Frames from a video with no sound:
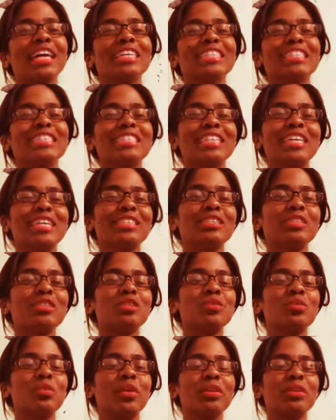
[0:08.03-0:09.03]

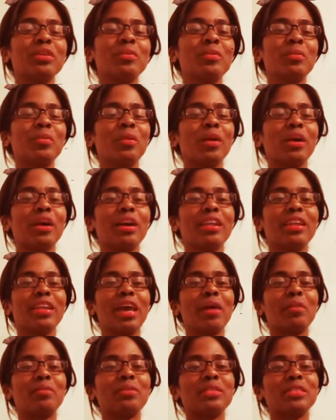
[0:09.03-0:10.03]
season 21,
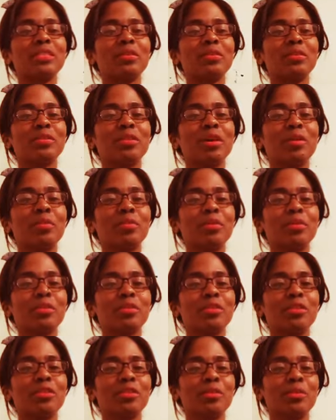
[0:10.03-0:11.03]
episode
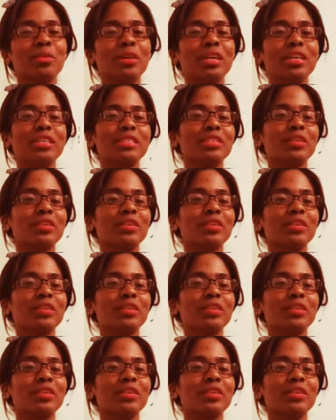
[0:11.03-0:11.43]
number 3.